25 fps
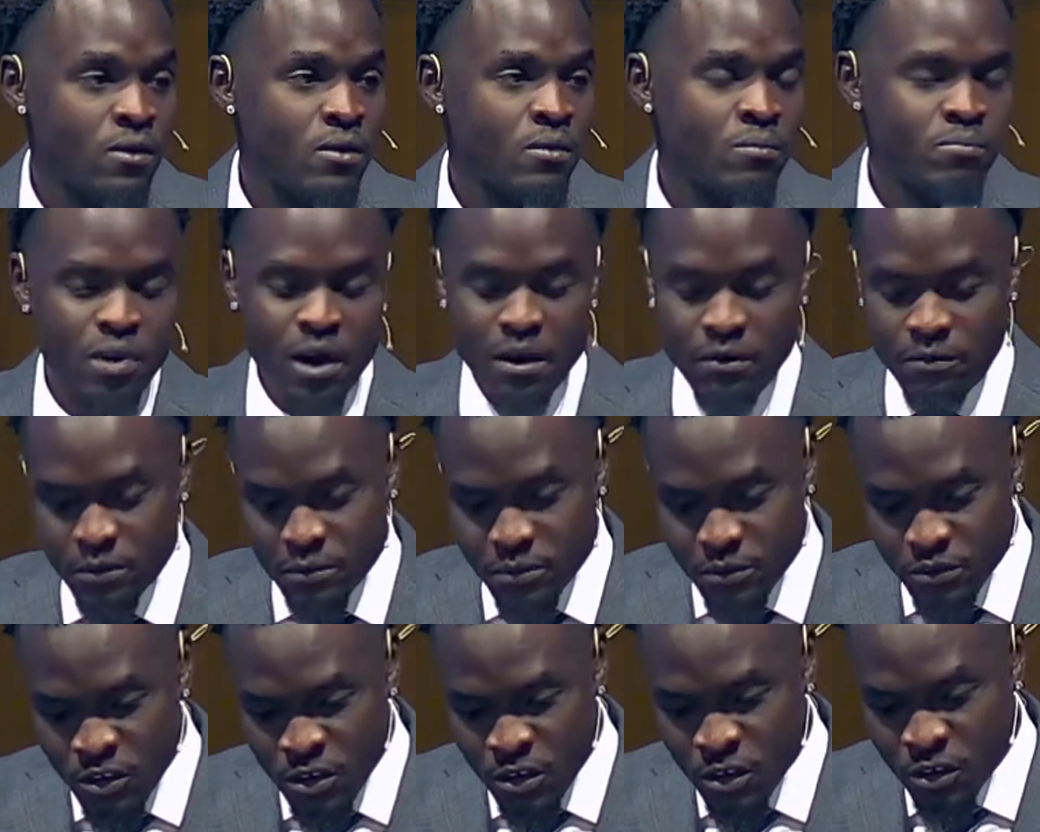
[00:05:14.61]

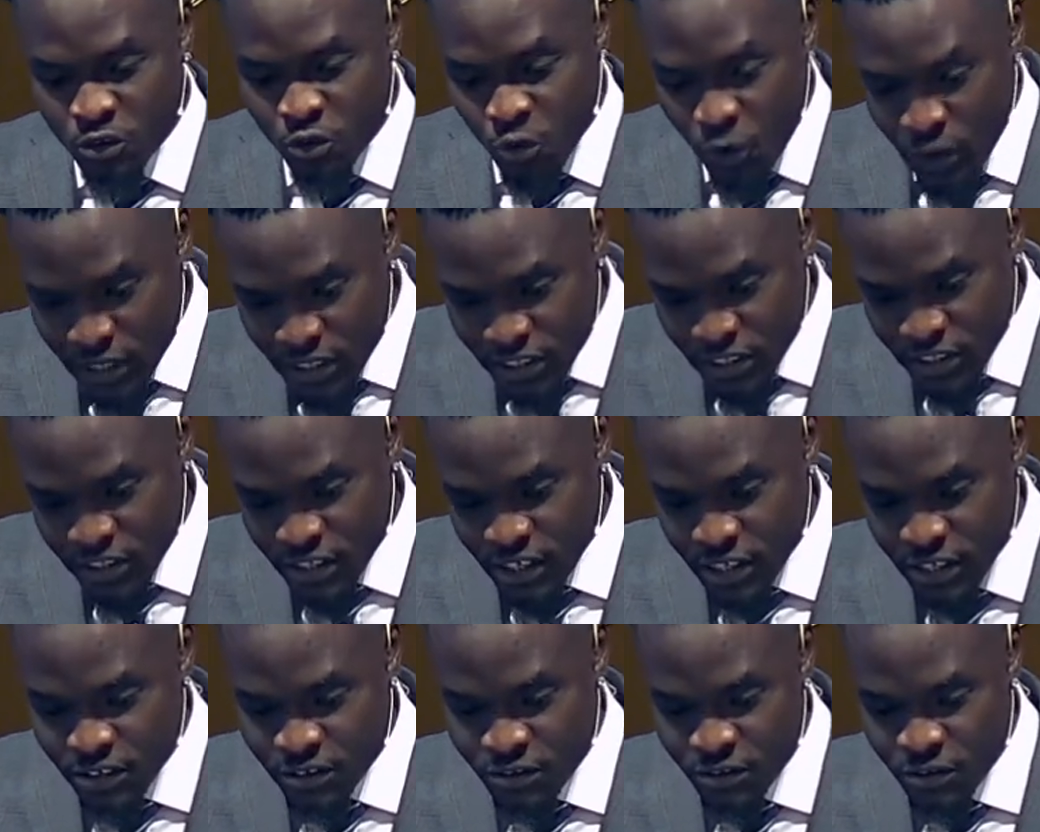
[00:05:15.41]
Proverbs
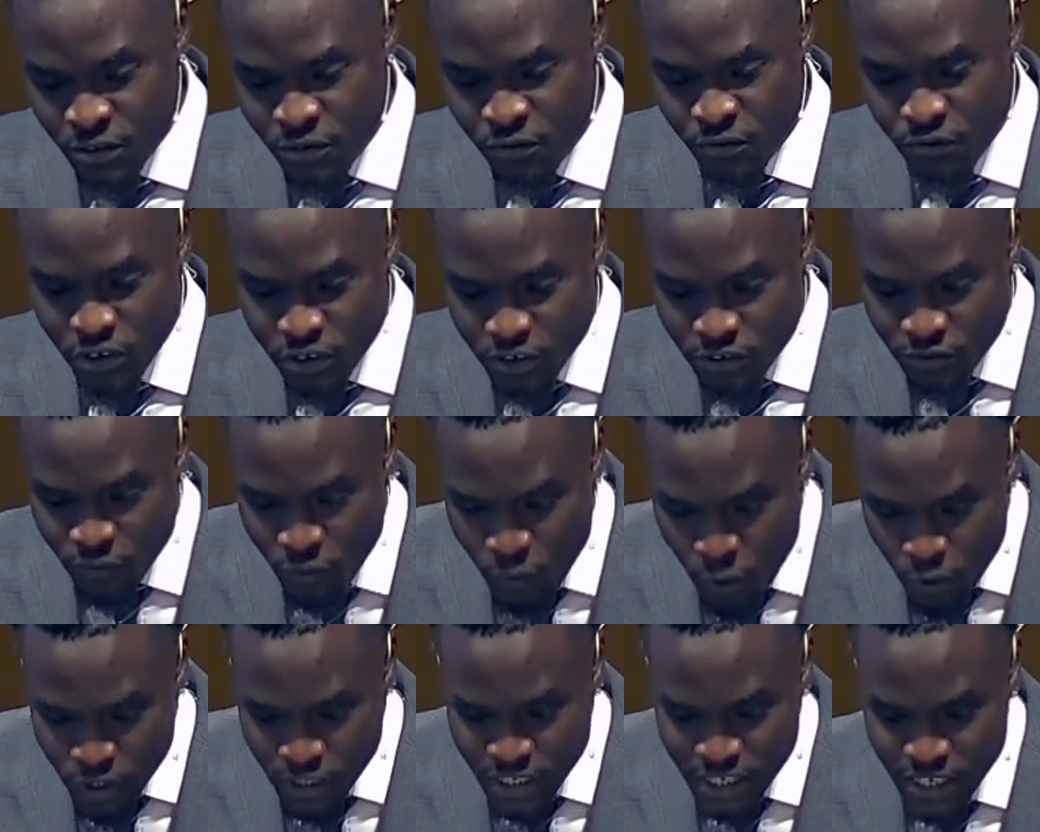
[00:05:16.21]
26, verse
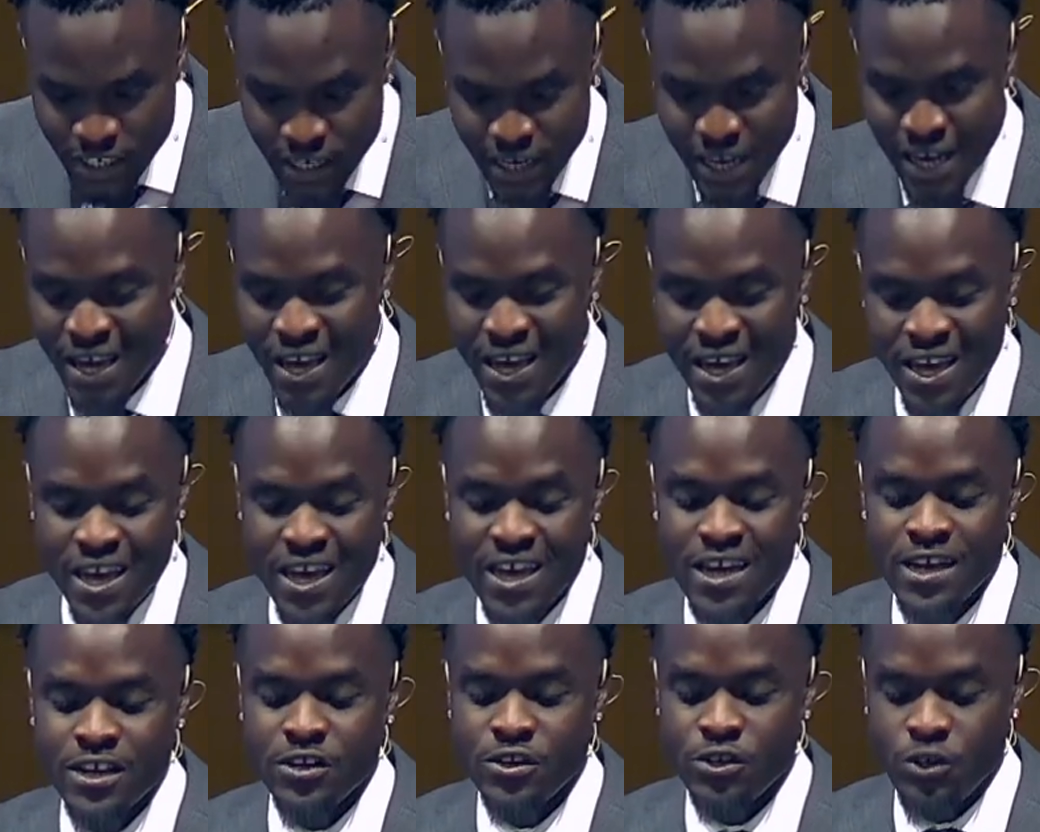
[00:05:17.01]
14.
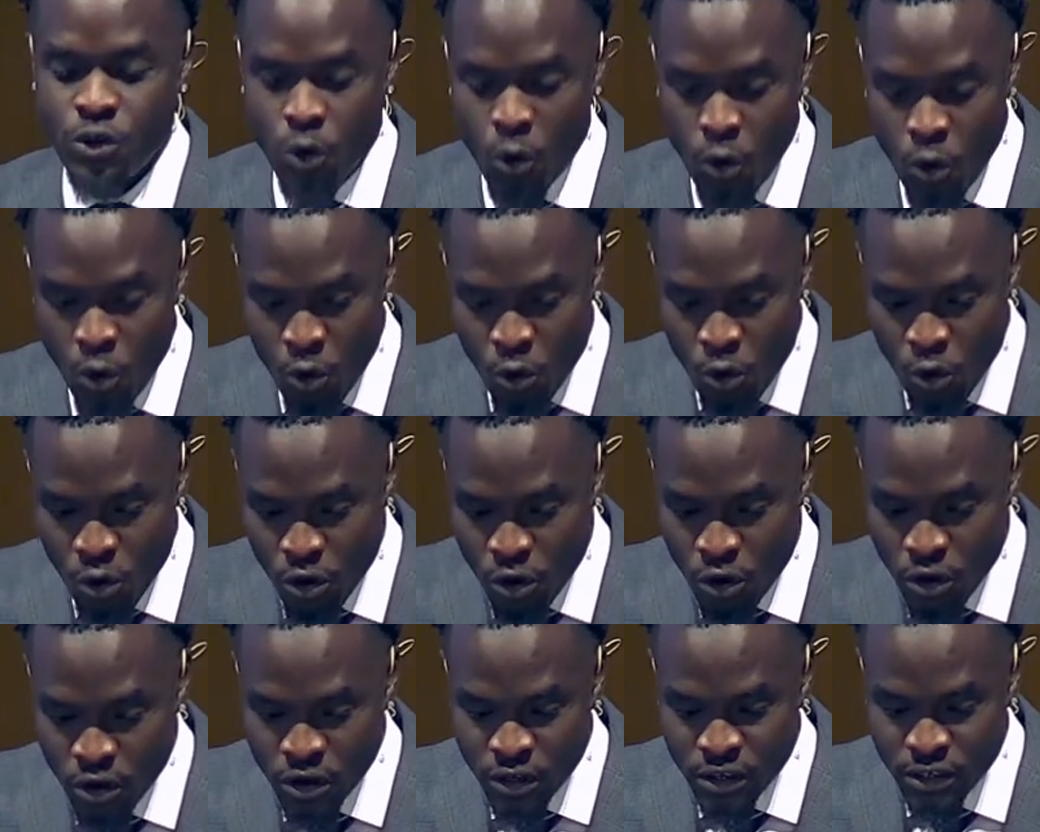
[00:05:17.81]
A door
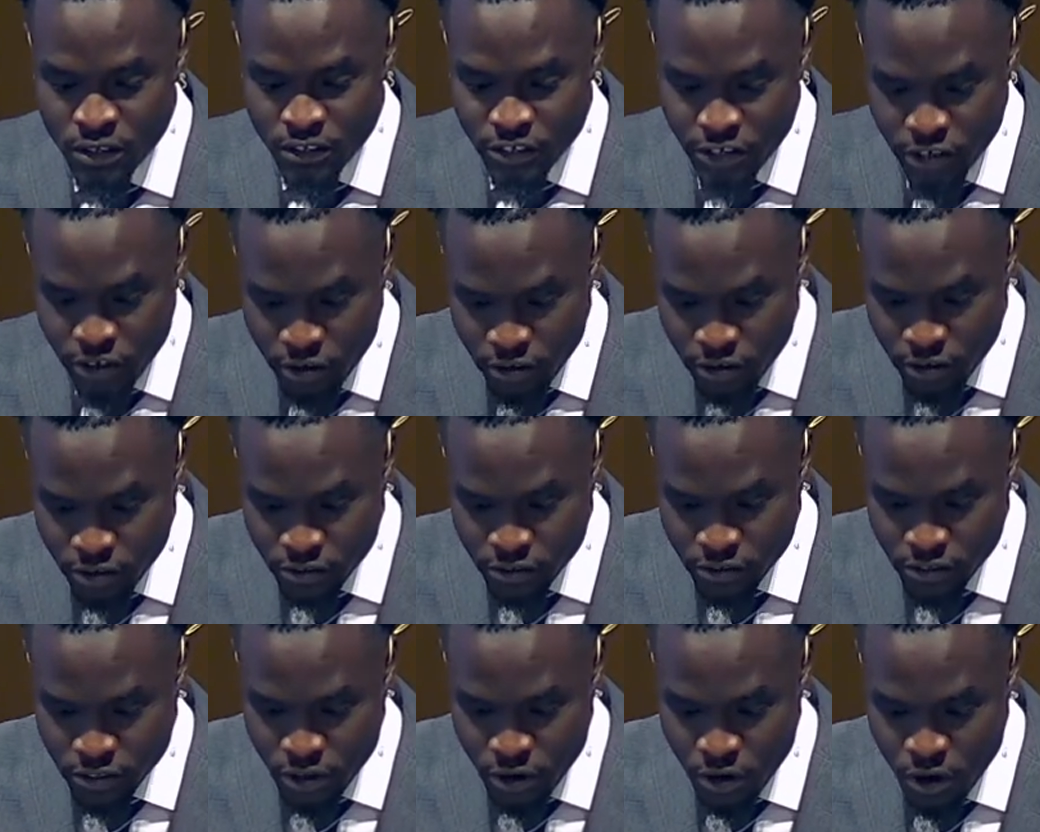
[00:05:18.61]

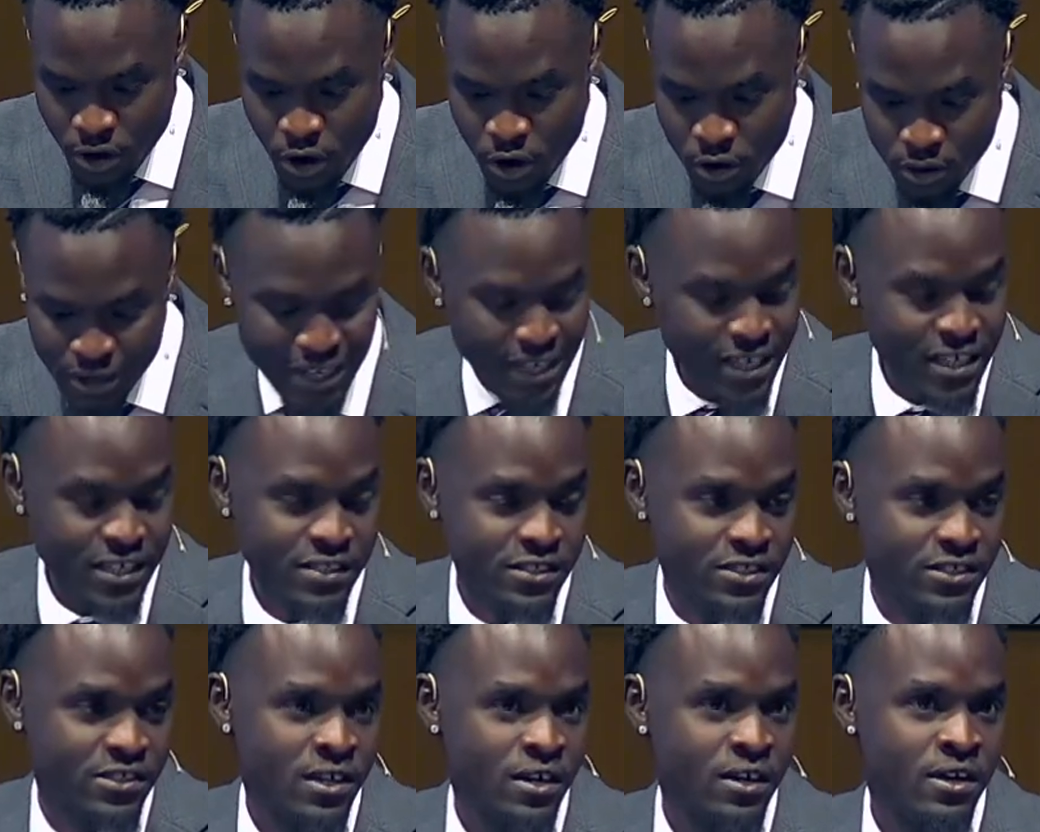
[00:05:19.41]
turns on
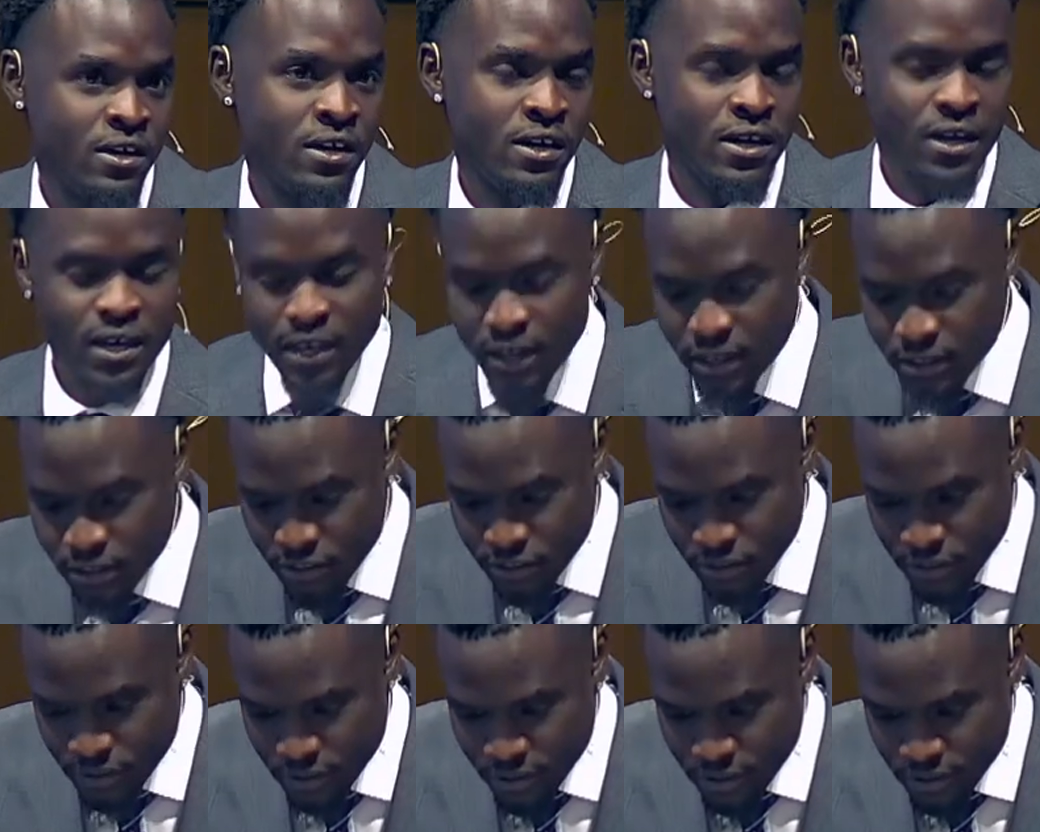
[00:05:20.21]
its
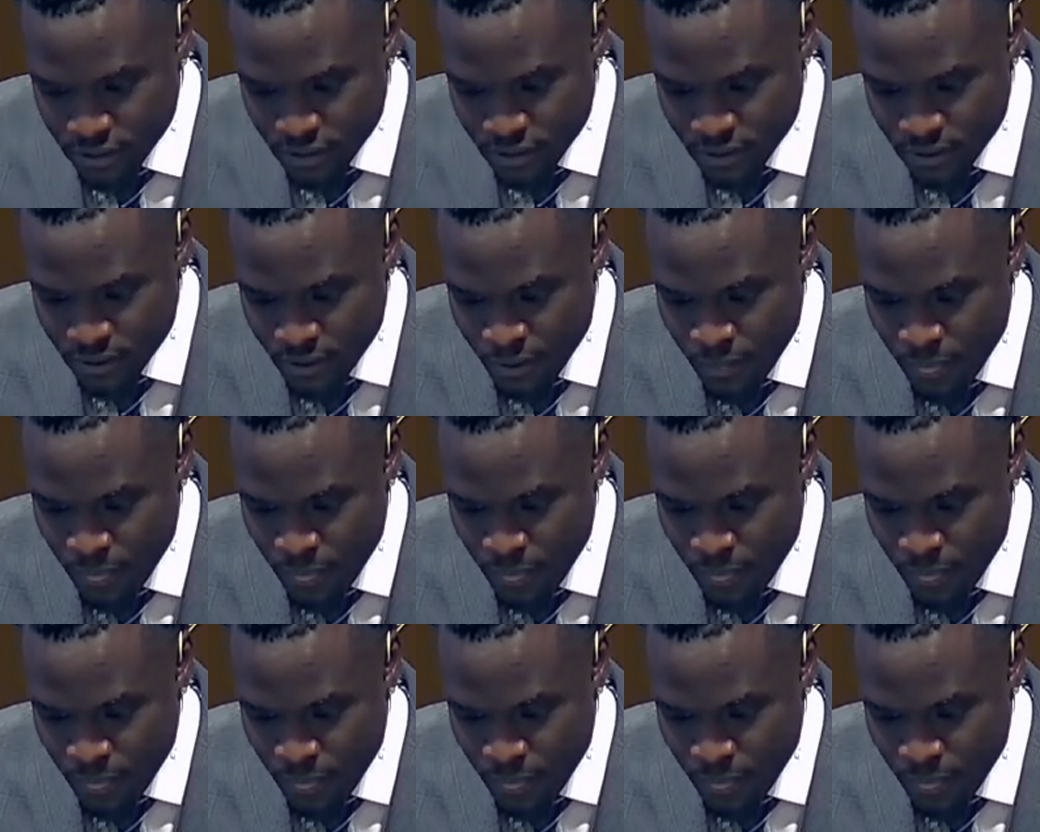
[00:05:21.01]
hinges.